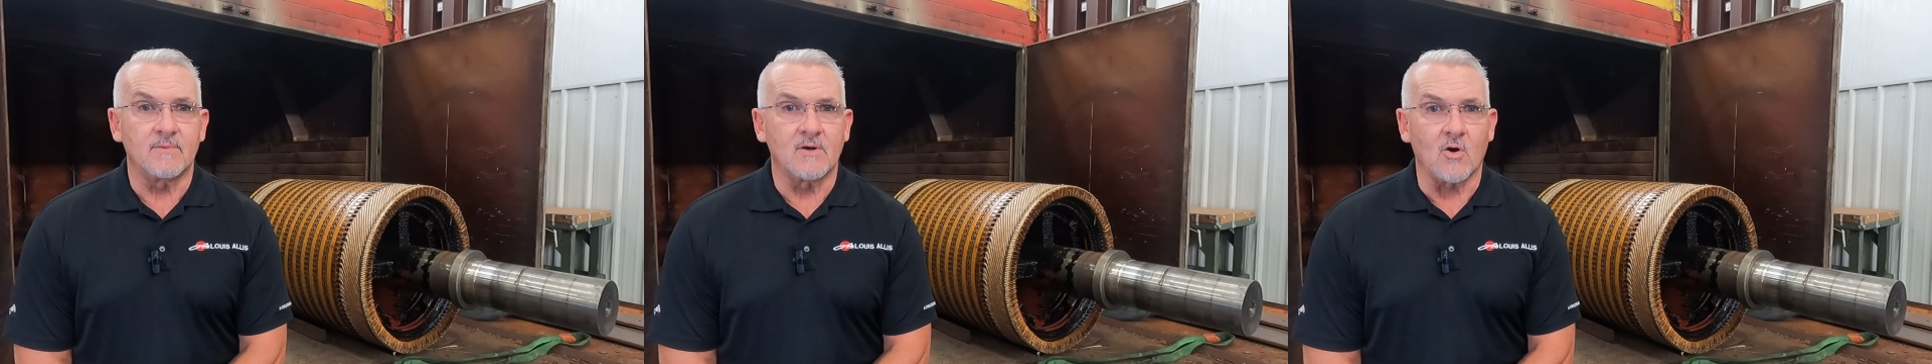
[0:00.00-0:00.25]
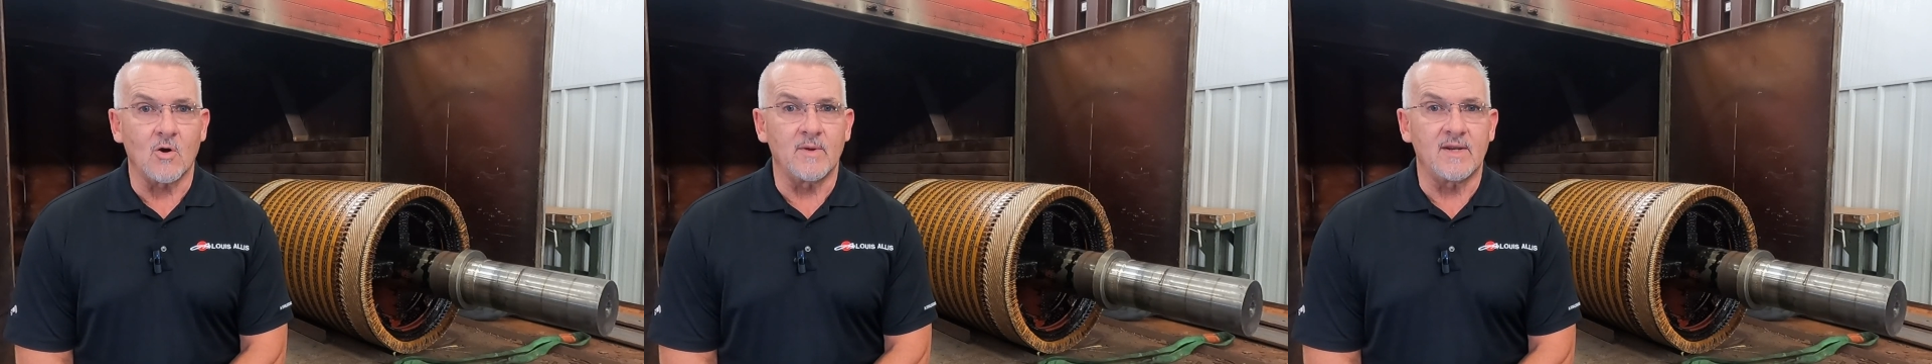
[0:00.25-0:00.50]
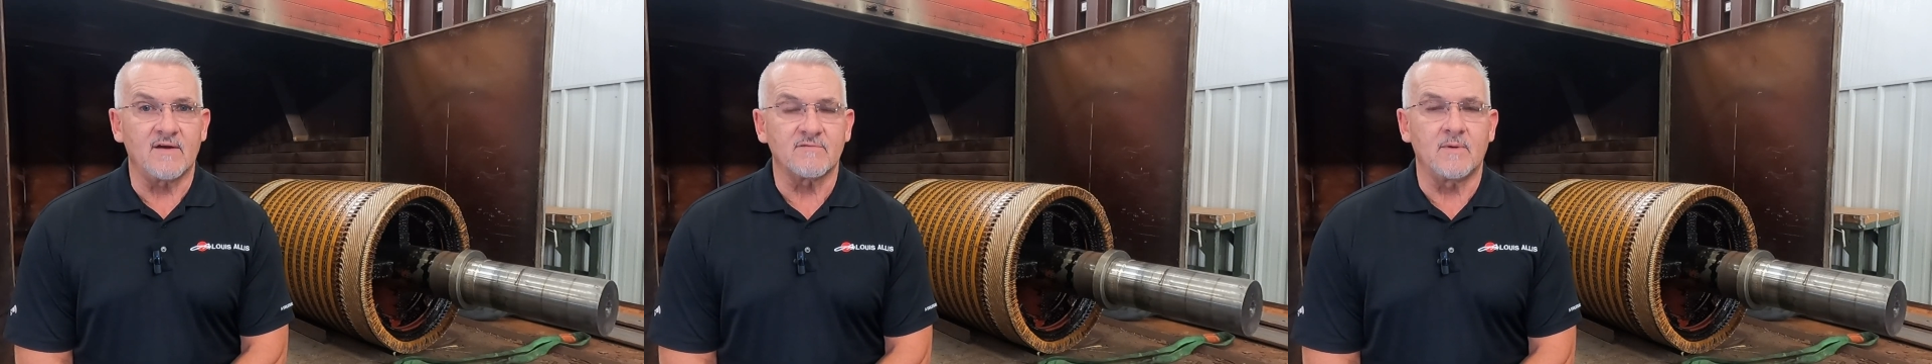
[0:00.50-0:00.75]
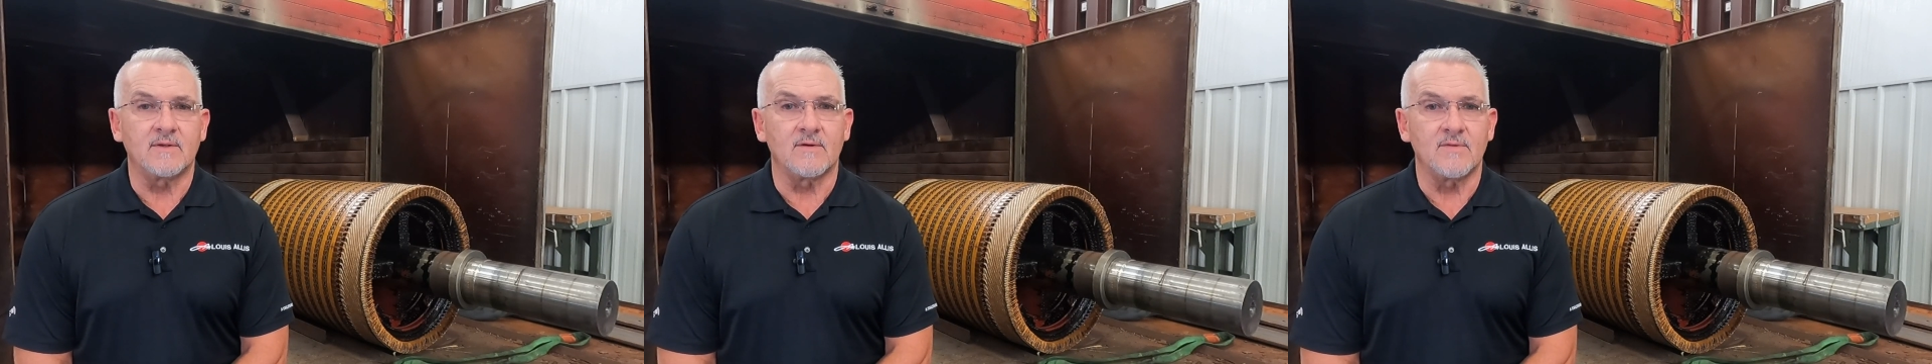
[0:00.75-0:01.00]
carbon out
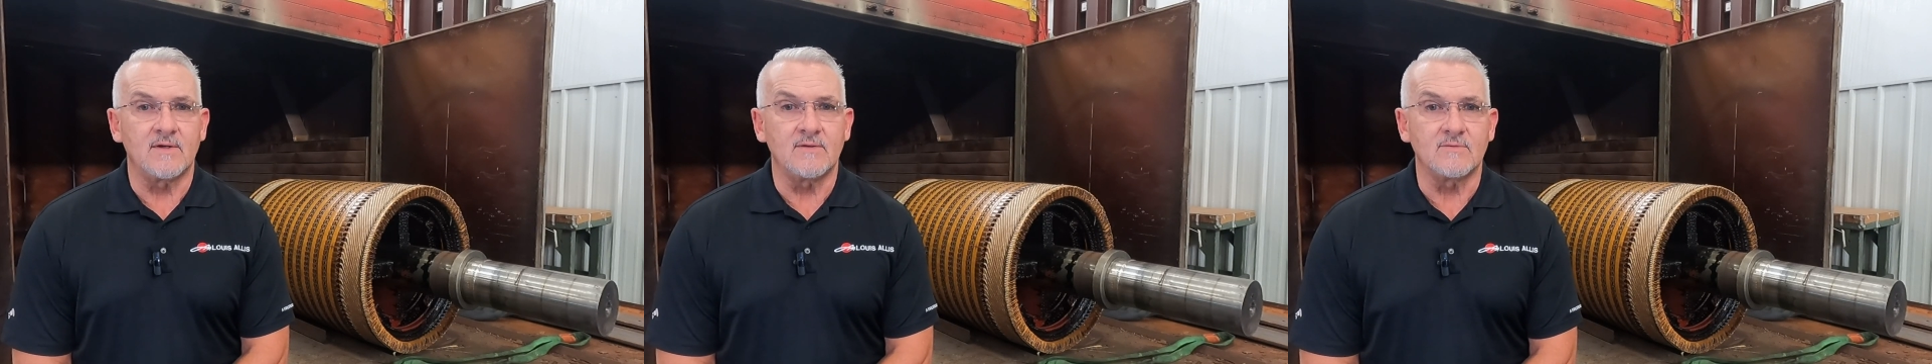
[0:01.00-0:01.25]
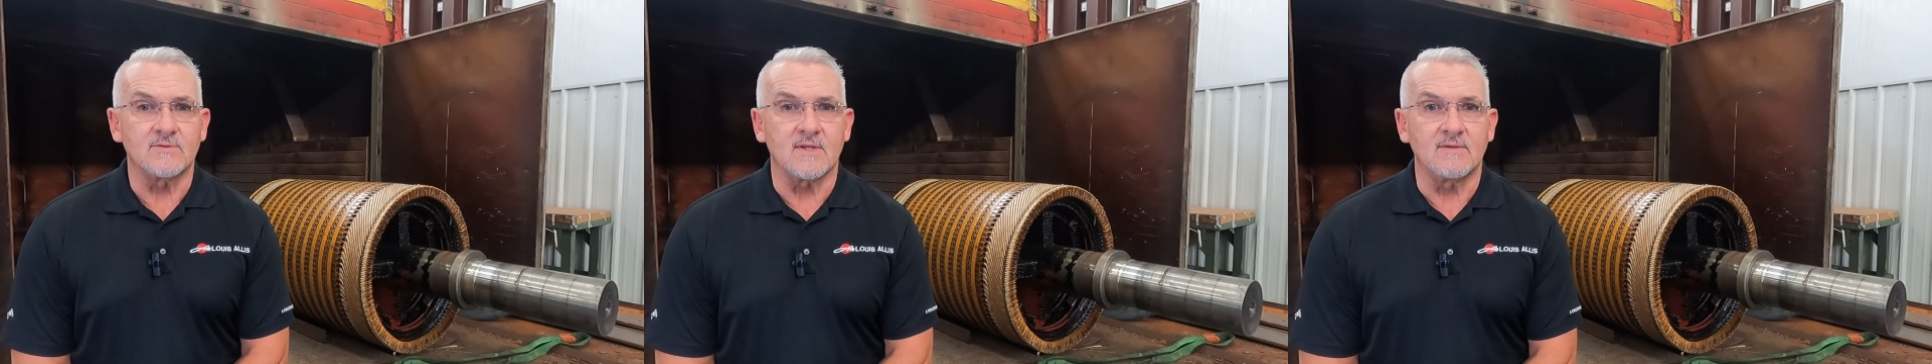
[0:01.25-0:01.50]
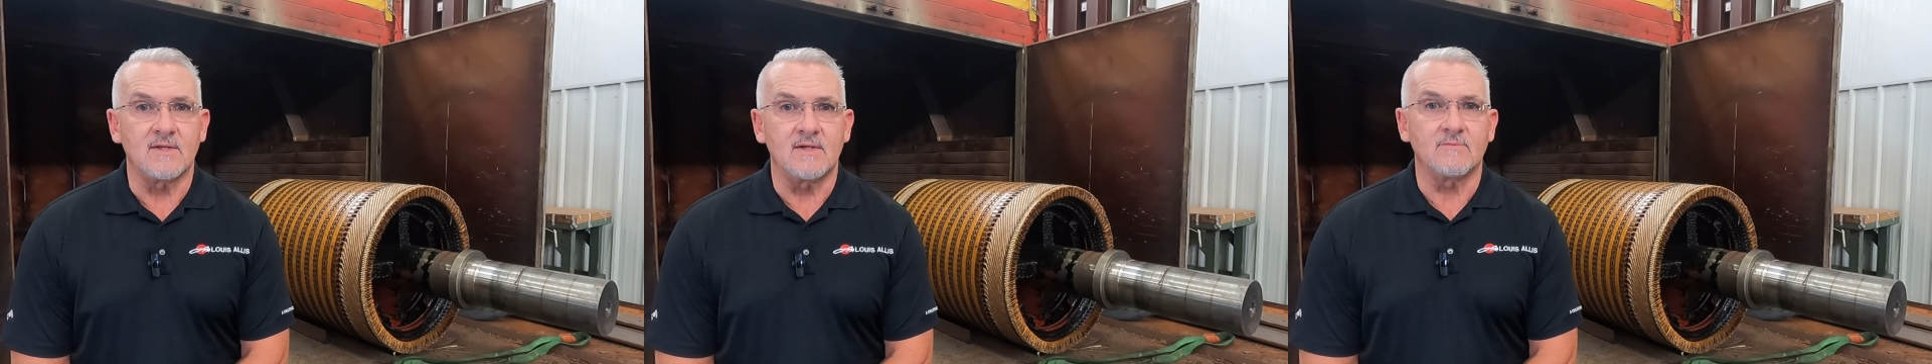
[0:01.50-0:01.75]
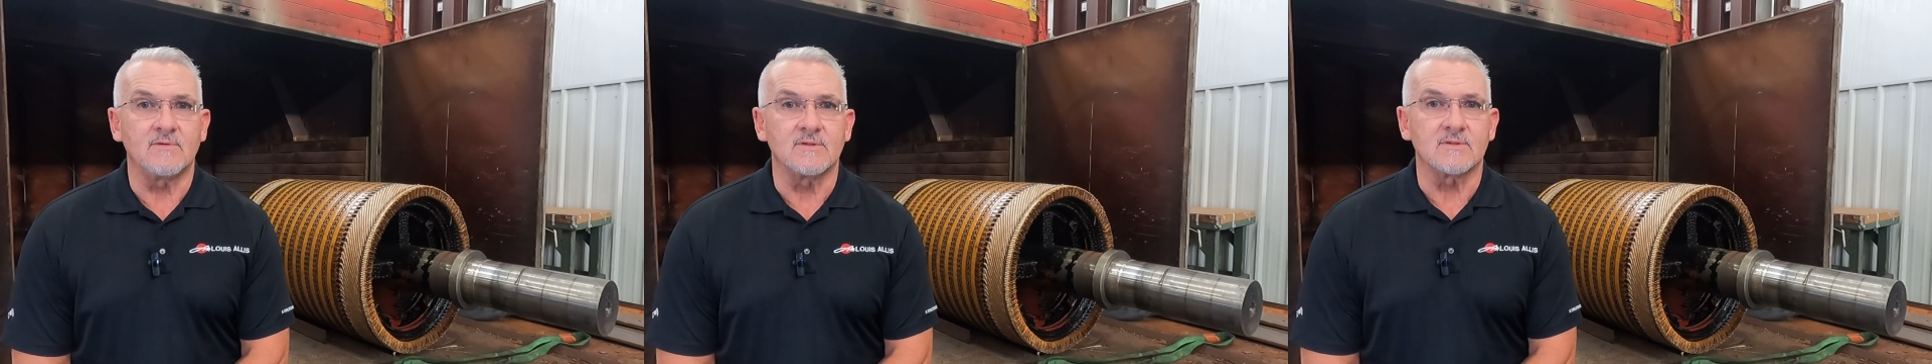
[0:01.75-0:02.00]
from under those, and then
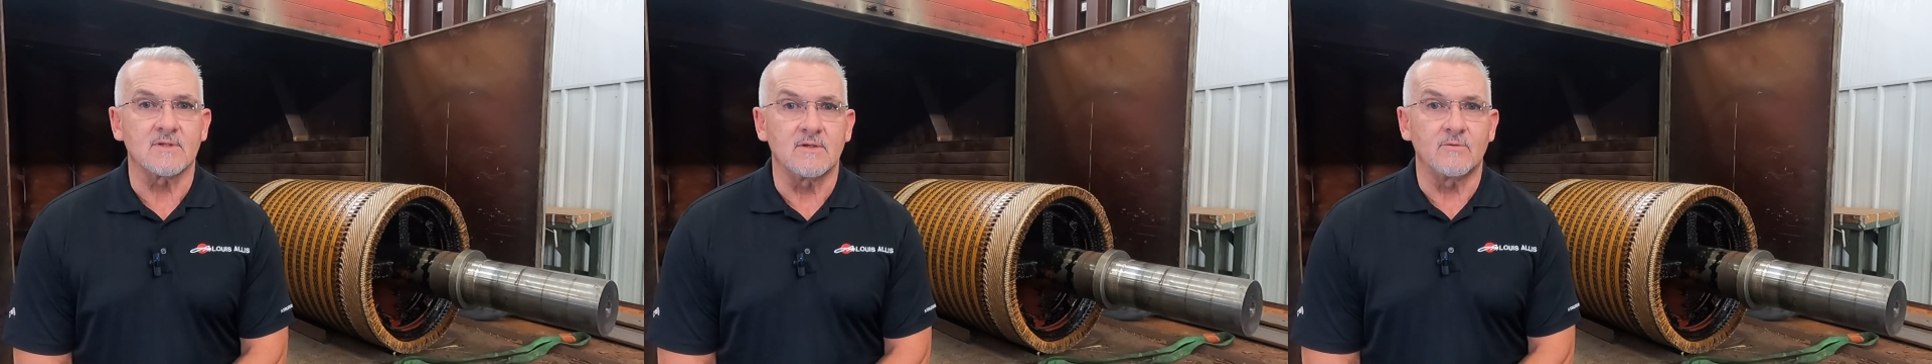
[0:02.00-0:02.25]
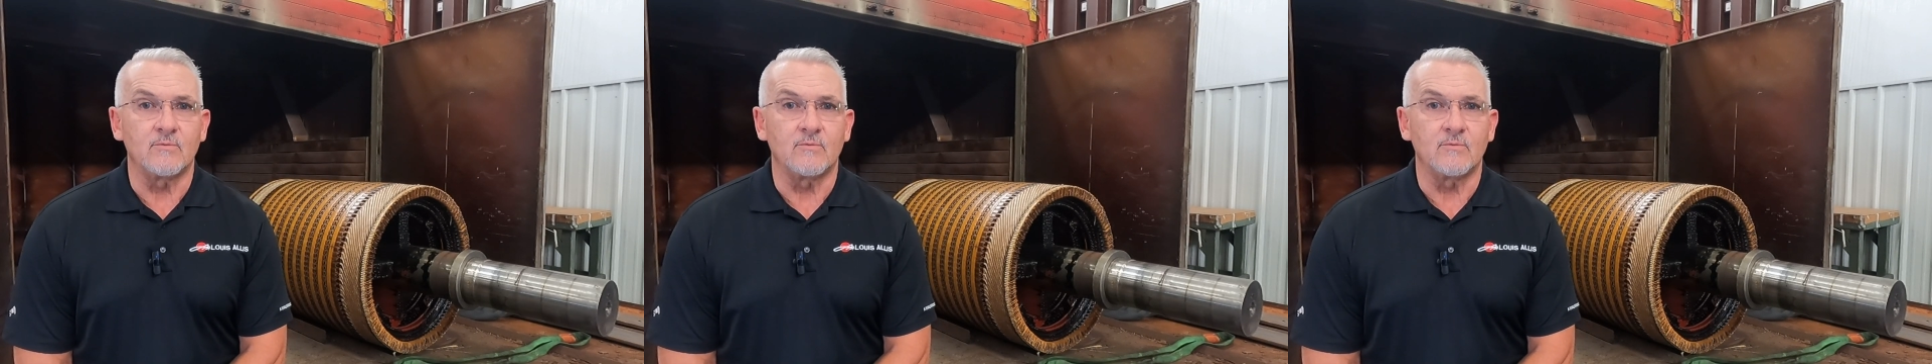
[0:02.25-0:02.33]
it was uh,